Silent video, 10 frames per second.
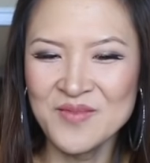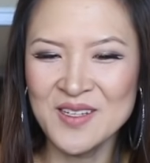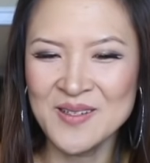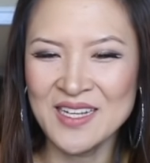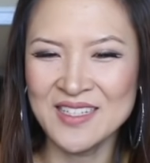
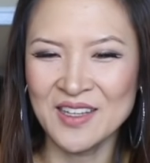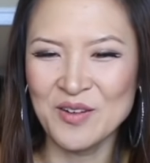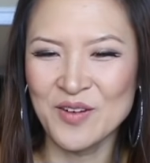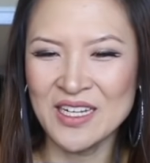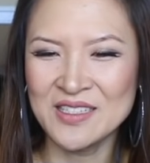This has like
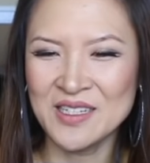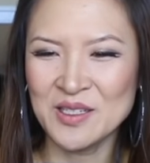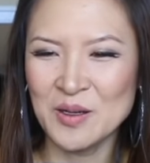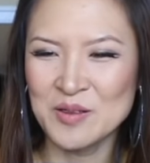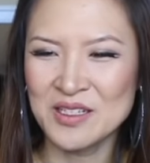the ricey
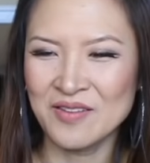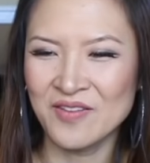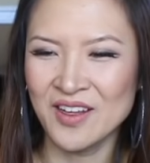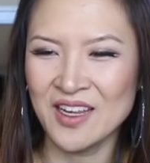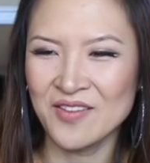toasty
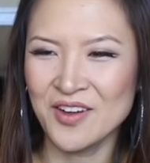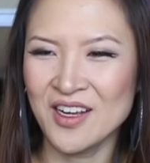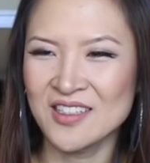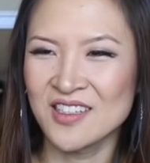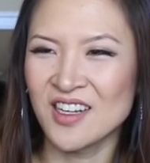flavor. You
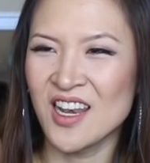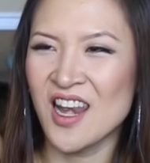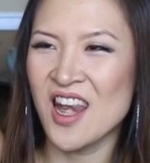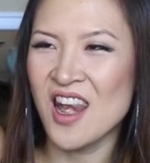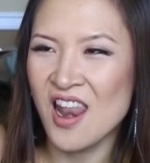guys gonna
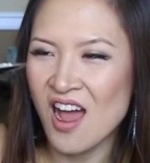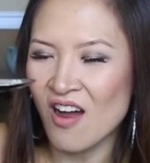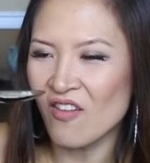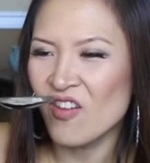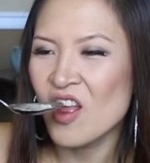
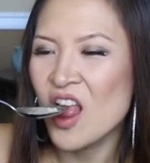love.